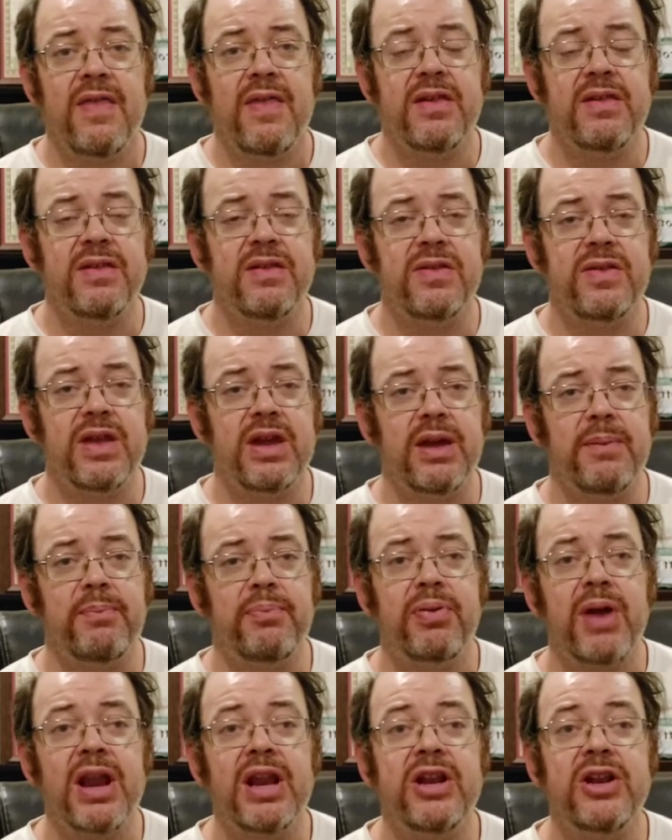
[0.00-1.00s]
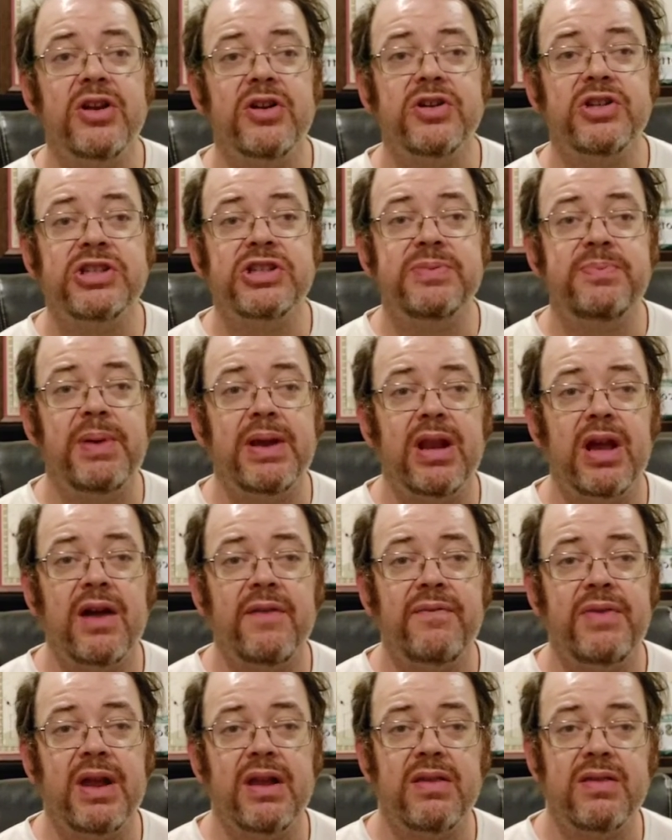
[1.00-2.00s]
This is the Predator
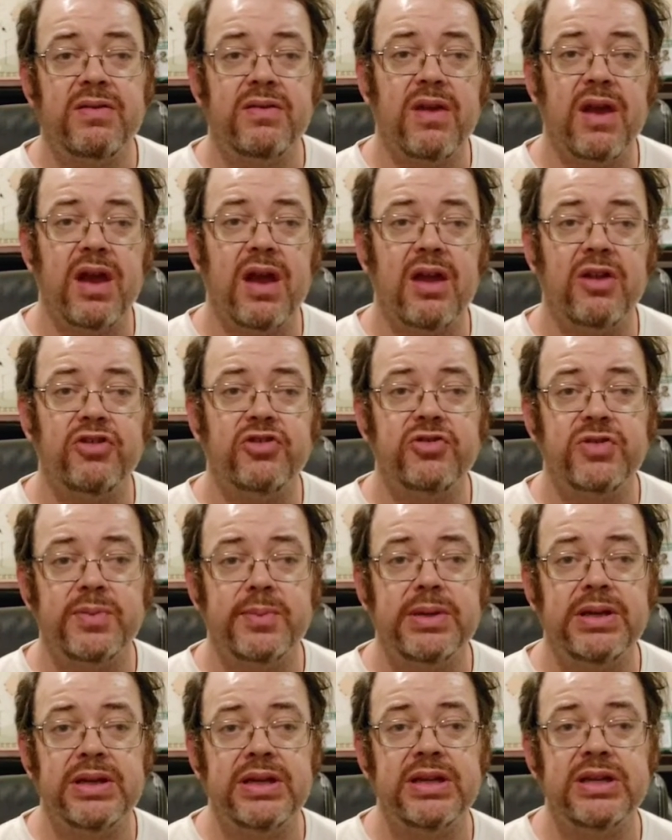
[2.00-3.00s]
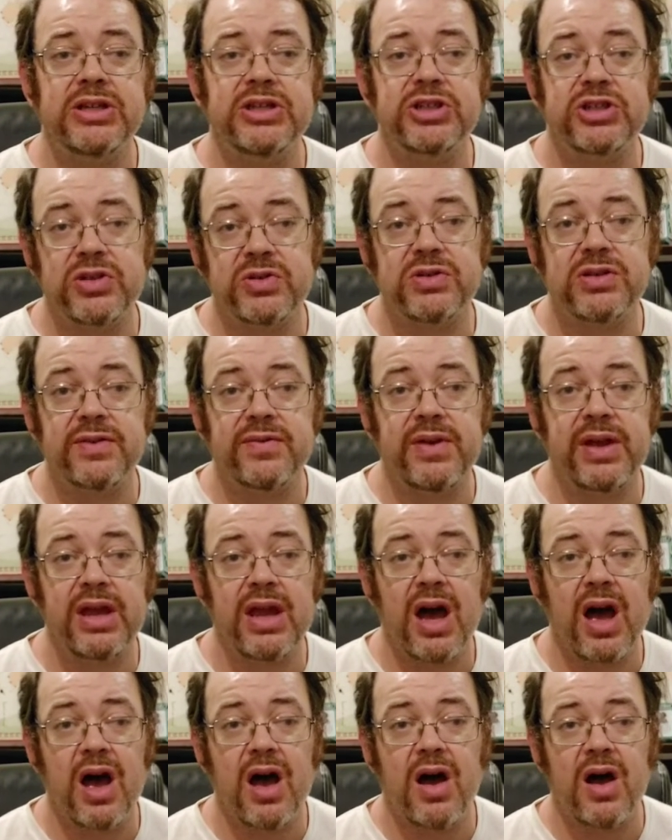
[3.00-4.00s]
spinoff that's uh, streaming
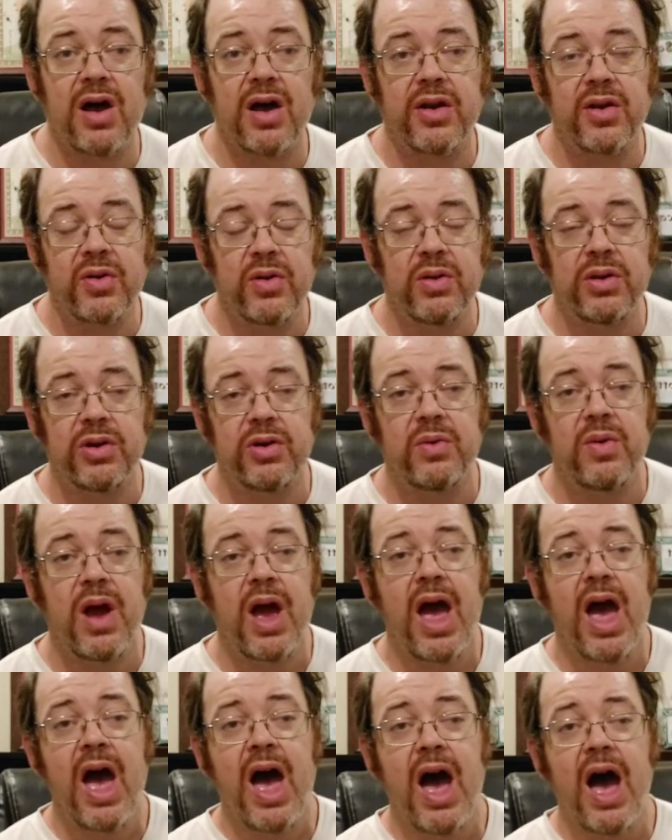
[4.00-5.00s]
exclusively on Hulu.